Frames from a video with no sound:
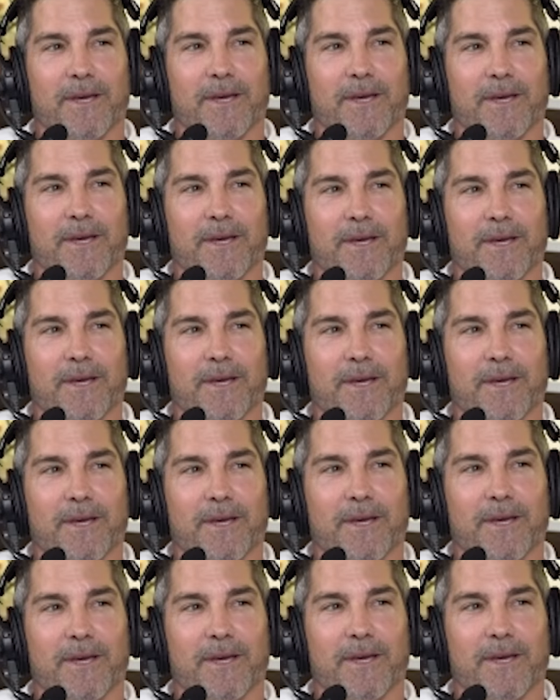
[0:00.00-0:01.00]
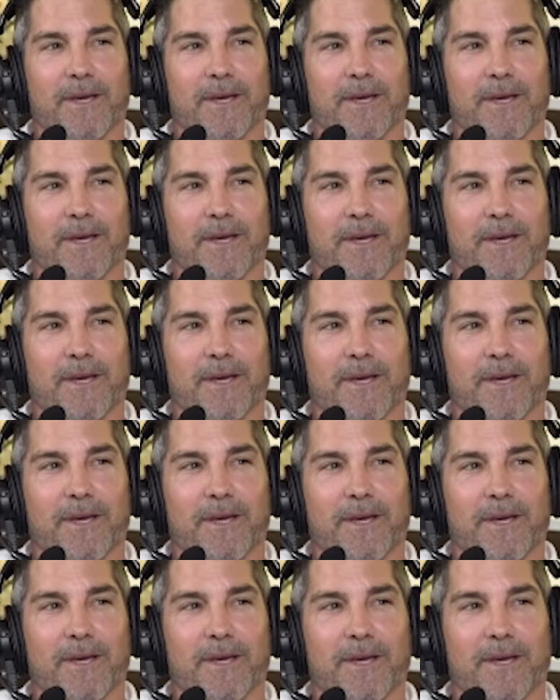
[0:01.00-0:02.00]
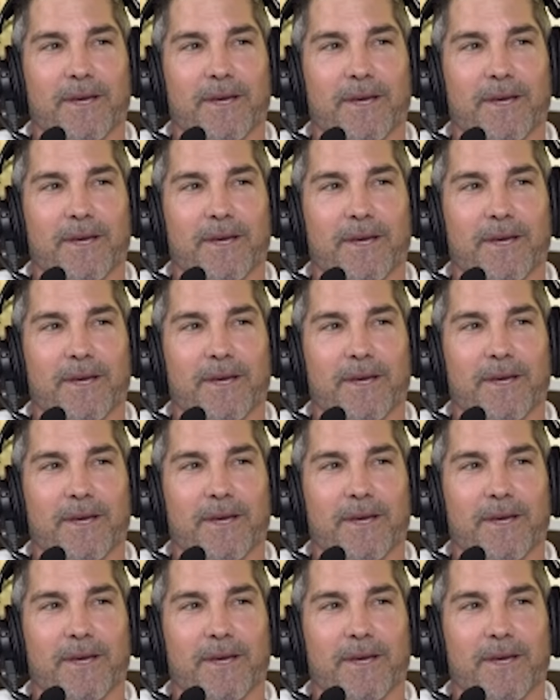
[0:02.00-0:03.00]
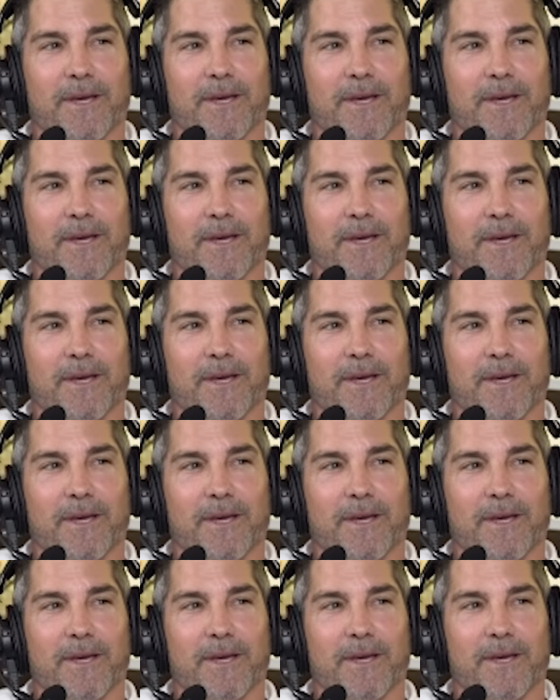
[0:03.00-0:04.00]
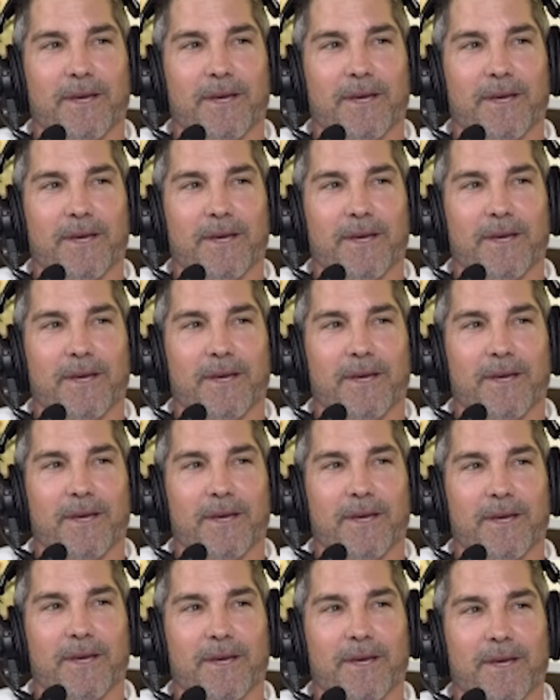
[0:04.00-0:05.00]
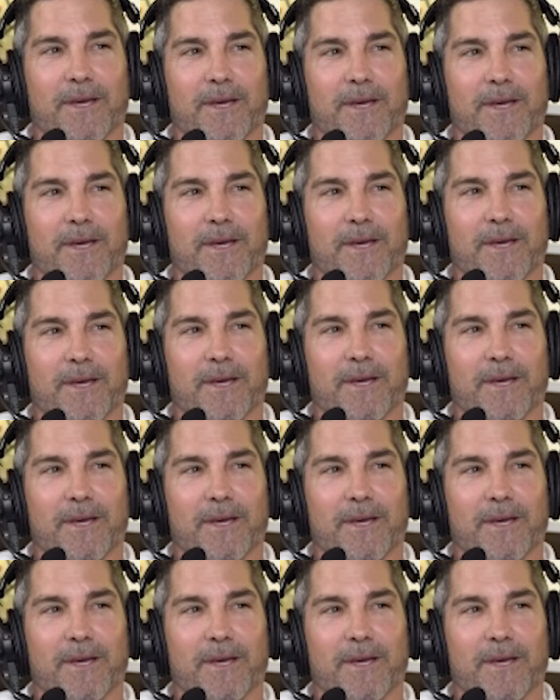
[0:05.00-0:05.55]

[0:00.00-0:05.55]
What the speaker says: This person isn't speaking.